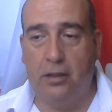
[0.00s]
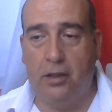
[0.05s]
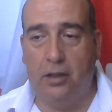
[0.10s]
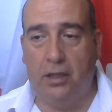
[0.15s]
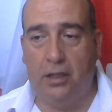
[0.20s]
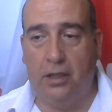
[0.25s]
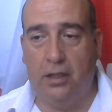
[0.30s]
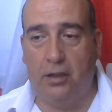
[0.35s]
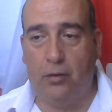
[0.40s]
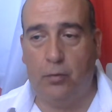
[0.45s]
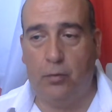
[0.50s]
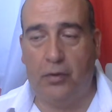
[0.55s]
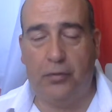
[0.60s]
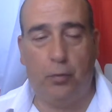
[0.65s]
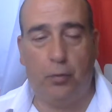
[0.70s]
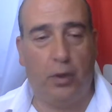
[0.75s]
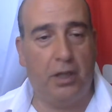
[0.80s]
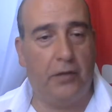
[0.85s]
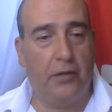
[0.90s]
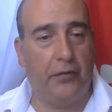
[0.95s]

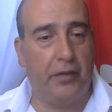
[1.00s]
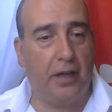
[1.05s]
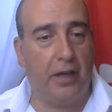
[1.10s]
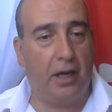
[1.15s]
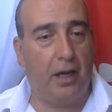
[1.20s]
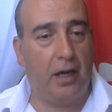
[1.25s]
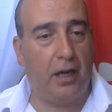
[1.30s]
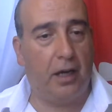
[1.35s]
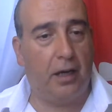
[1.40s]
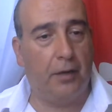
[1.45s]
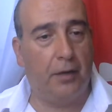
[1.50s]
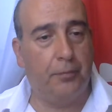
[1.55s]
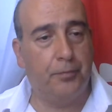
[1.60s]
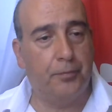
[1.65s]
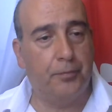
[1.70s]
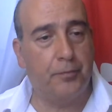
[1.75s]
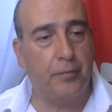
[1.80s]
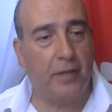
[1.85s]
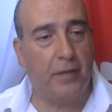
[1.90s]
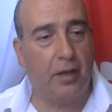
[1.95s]
With one of the
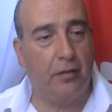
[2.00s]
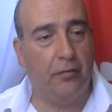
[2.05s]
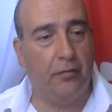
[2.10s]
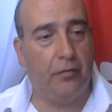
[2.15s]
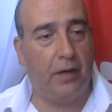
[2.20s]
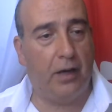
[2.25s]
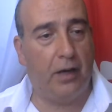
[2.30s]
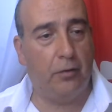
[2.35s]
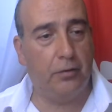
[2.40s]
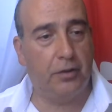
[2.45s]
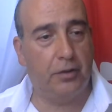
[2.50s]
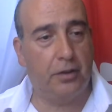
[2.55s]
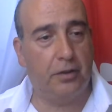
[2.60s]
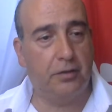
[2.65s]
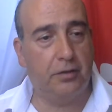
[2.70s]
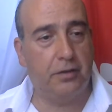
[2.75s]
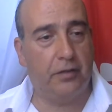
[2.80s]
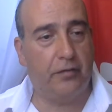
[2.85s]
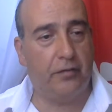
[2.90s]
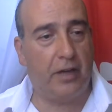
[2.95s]

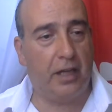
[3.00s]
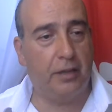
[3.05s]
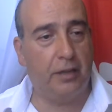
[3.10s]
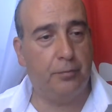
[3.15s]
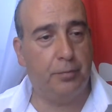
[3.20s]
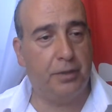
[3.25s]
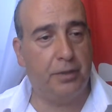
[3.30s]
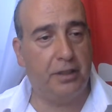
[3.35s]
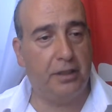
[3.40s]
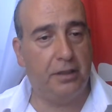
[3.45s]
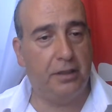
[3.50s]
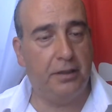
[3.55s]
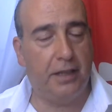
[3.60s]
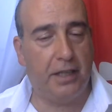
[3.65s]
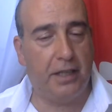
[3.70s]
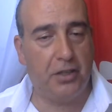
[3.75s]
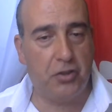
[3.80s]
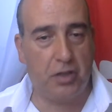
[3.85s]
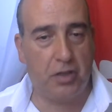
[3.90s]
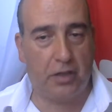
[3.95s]
founders of IB
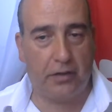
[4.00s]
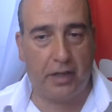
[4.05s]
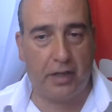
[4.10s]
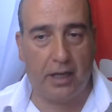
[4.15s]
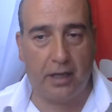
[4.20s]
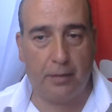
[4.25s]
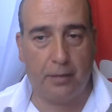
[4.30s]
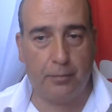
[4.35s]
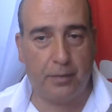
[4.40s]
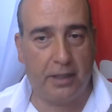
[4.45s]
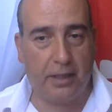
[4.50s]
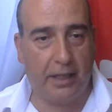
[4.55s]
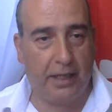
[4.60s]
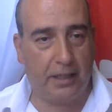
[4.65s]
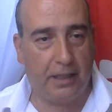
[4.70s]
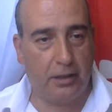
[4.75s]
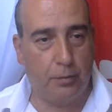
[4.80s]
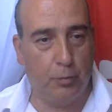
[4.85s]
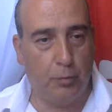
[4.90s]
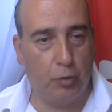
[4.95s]
Nigeria,
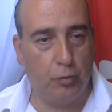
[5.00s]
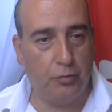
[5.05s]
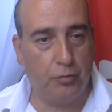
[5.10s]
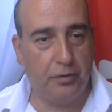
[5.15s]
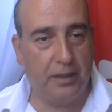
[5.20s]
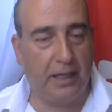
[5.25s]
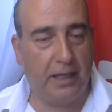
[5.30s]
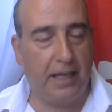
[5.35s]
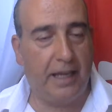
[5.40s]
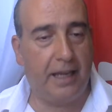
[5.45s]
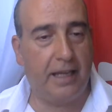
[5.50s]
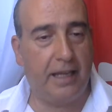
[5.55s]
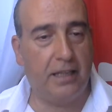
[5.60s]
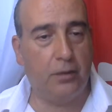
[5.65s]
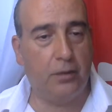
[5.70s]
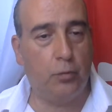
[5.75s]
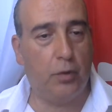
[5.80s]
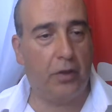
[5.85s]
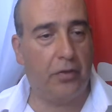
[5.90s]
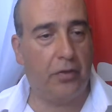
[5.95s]
Edmund,
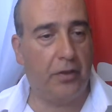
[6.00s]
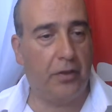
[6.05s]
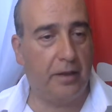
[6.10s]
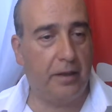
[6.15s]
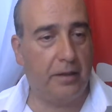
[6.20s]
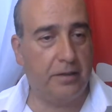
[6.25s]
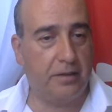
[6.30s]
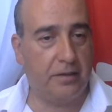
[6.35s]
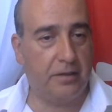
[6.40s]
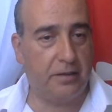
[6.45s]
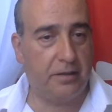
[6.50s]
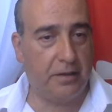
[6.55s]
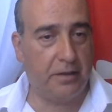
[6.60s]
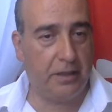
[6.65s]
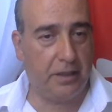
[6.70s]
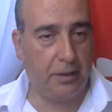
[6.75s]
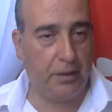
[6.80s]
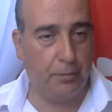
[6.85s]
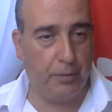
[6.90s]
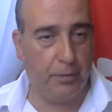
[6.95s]
and with his
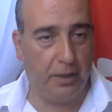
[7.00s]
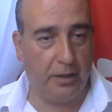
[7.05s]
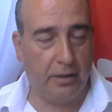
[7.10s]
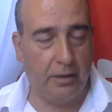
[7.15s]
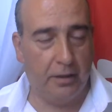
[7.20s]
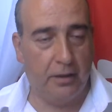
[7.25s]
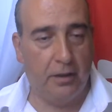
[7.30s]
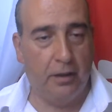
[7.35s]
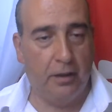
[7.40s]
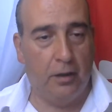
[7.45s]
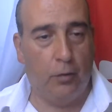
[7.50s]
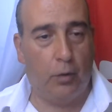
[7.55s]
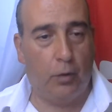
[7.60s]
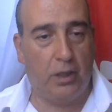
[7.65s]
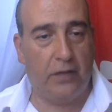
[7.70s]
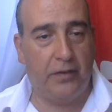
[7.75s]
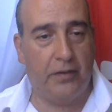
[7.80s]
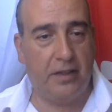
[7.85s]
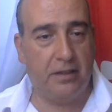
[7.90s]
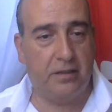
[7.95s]
team.
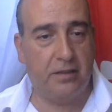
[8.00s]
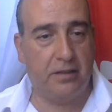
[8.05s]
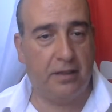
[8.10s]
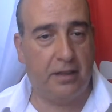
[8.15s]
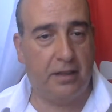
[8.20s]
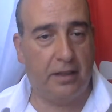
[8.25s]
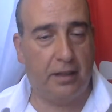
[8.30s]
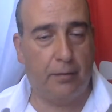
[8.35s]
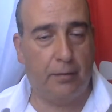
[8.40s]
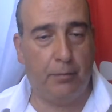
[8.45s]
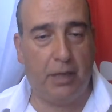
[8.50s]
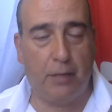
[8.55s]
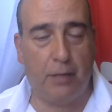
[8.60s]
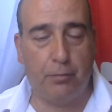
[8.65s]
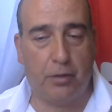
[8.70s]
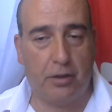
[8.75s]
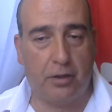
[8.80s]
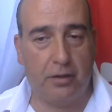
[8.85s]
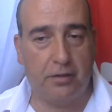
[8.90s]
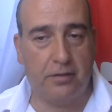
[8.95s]
One of his
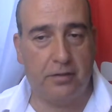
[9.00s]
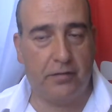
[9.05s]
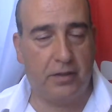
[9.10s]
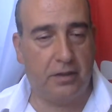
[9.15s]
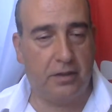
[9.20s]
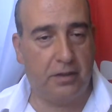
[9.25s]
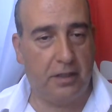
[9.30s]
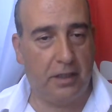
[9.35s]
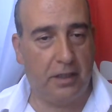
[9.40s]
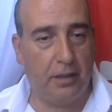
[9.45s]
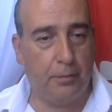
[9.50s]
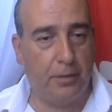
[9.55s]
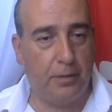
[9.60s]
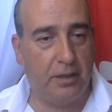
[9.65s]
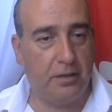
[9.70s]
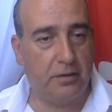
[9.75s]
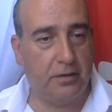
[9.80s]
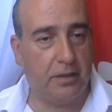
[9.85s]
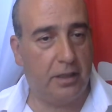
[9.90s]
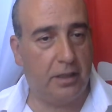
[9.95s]
members of the team is